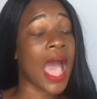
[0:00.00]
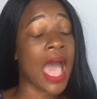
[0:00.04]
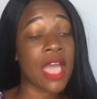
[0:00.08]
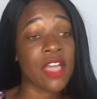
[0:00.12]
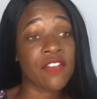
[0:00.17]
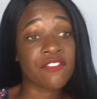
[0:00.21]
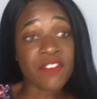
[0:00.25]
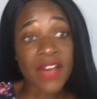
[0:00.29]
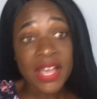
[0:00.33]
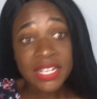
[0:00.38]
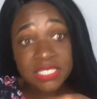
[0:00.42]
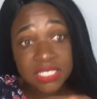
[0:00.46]

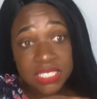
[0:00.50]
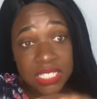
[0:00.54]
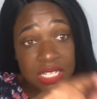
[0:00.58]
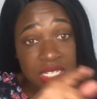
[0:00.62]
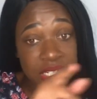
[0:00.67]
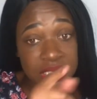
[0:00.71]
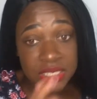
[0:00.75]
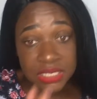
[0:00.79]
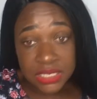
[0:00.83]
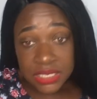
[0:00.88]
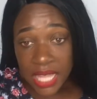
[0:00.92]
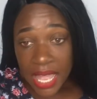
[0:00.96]
If I see
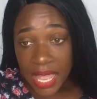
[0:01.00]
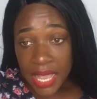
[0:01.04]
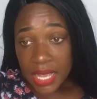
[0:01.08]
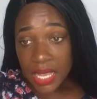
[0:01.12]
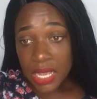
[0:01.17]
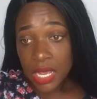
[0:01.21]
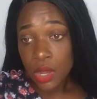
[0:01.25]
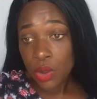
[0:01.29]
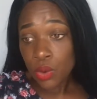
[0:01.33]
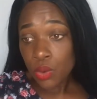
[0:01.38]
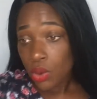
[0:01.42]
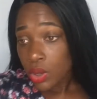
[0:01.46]
the
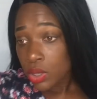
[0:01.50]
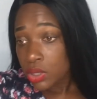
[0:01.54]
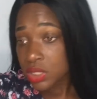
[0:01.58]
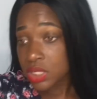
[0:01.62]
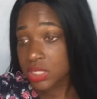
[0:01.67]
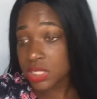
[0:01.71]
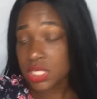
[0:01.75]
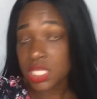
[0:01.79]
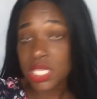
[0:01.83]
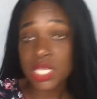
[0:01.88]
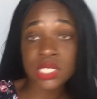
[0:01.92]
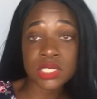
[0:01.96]
snake
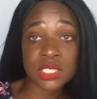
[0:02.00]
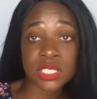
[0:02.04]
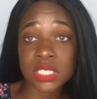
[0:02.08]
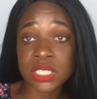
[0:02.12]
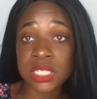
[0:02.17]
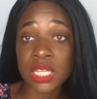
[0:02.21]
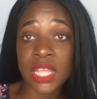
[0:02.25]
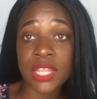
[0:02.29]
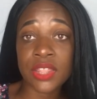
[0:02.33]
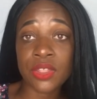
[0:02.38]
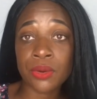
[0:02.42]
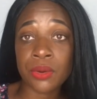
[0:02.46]

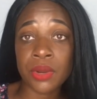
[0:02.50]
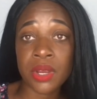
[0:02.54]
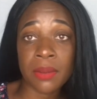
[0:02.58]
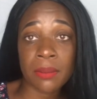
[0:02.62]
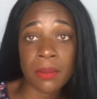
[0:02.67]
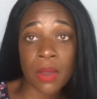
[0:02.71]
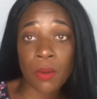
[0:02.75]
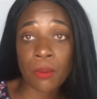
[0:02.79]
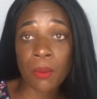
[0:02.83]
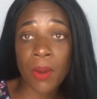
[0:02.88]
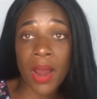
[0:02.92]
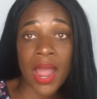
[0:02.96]
slithering
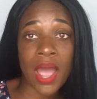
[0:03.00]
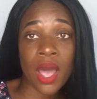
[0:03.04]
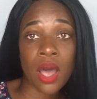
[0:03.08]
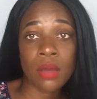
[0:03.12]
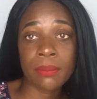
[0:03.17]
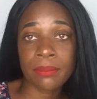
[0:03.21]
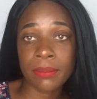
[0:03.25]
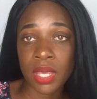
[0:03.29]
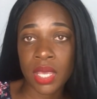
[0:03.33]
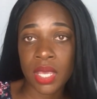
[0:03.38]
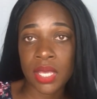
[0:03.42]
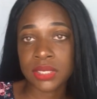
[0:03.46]

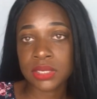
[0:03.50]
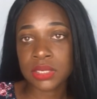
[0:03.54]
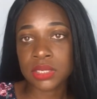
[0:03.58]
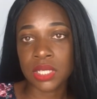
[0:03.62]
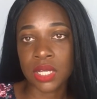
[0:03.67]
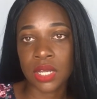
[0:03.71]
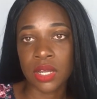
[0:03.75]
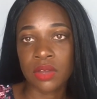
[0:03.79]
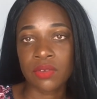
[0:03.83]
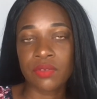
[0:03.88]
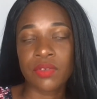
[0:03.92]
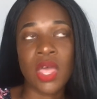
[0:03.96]
around me and
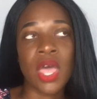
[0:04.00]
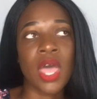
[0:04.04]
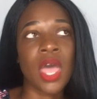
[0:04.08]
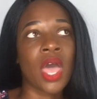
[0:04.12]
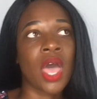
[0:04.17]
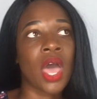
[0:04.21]
stuff,